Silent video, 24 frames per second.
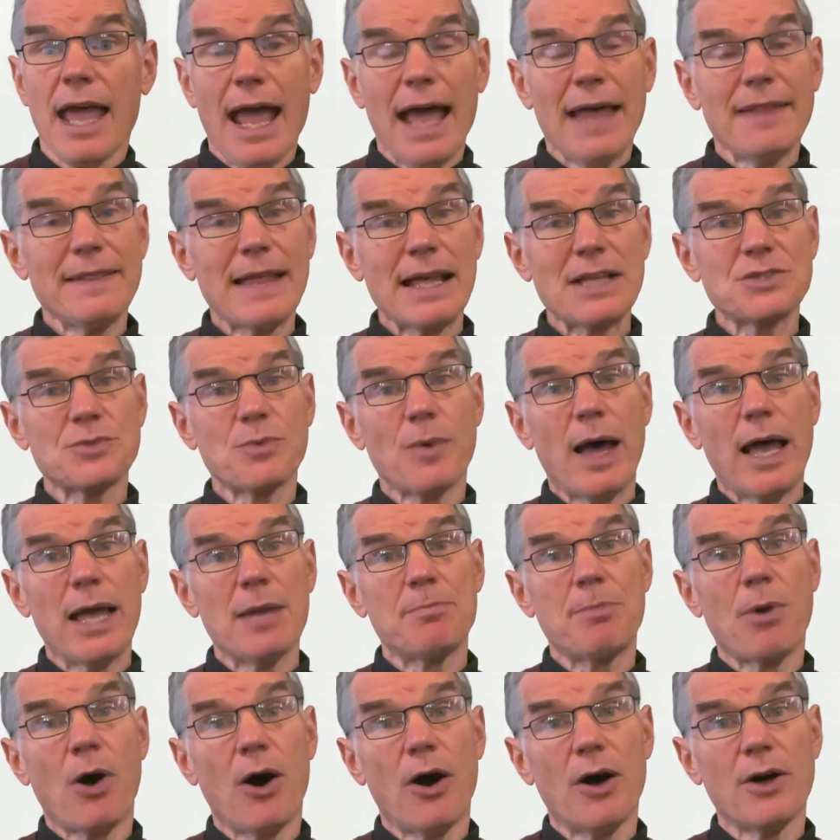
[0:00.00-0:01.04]
And that's why
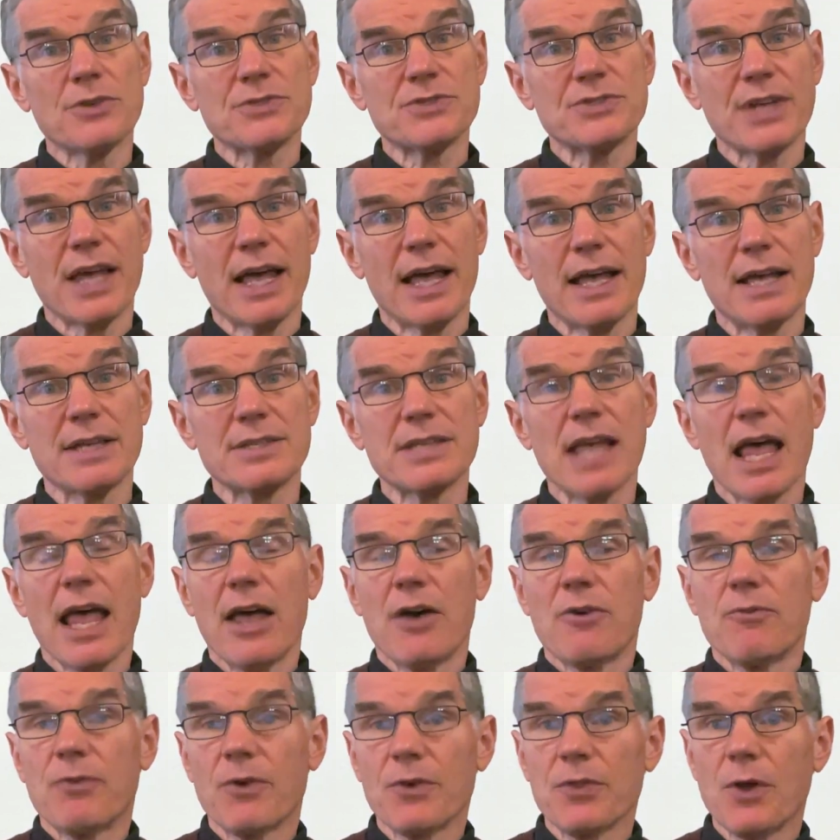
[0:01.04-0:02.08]
Paul says,
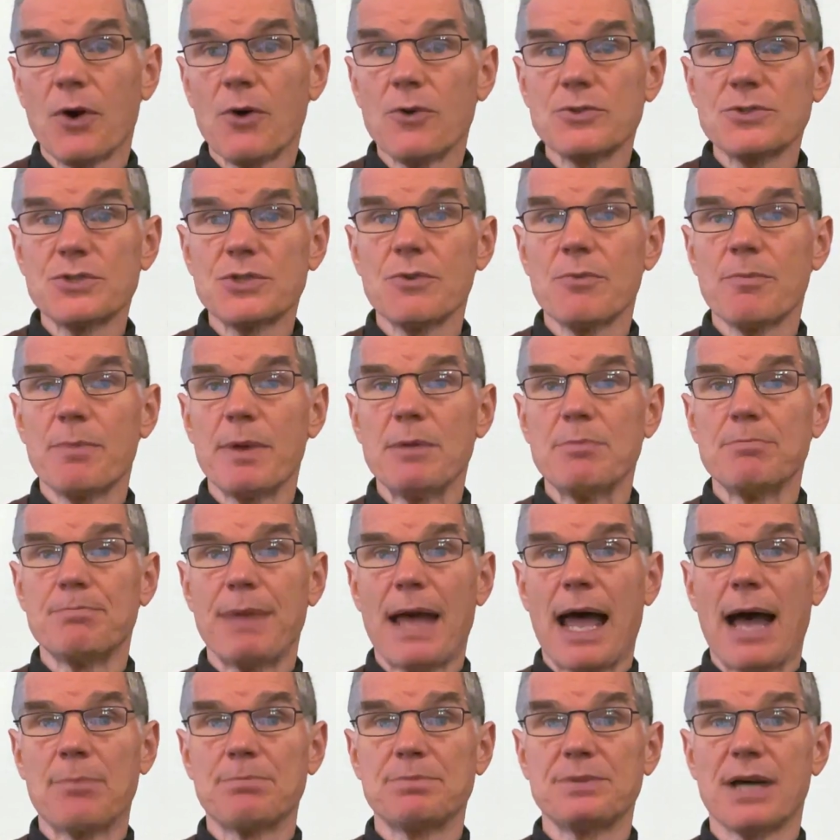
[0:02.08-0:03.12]
for those who've been
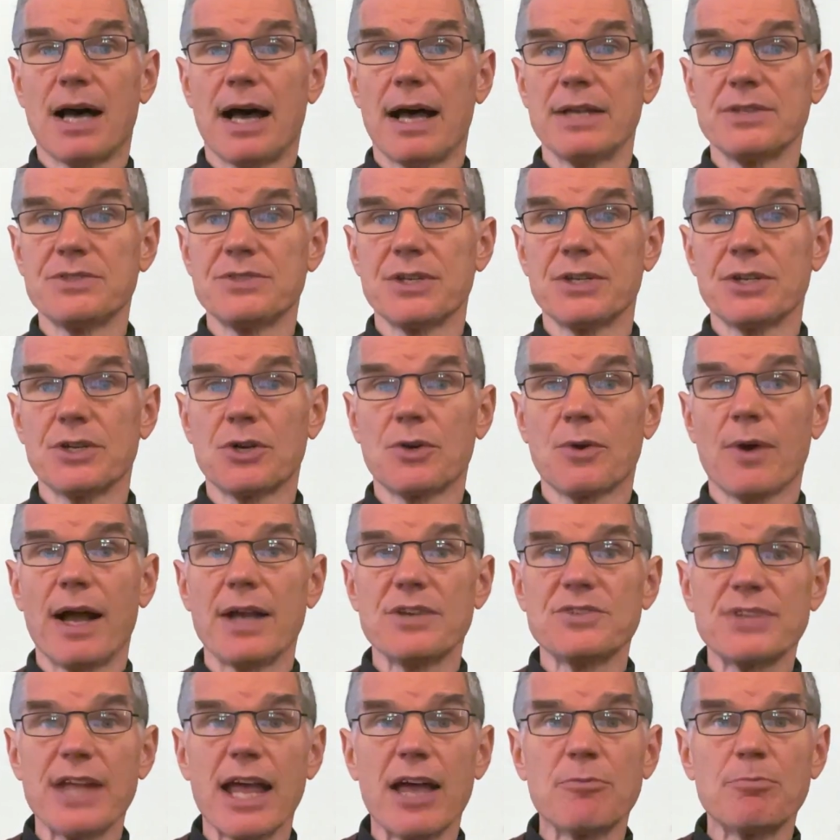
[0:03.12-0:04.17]
baptized into
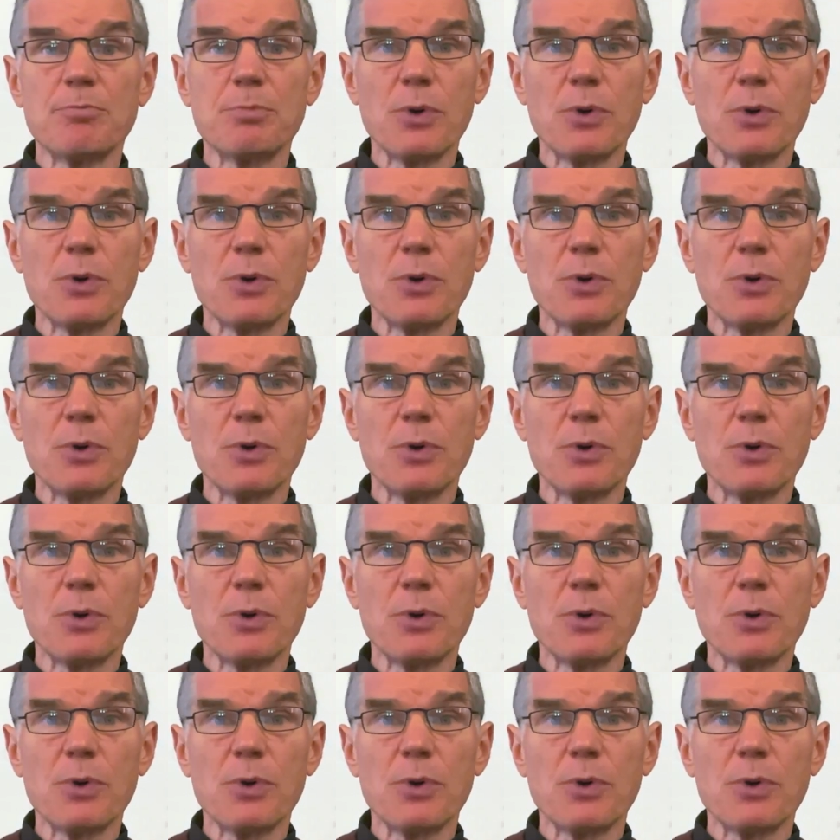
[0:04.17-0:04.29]
Christ have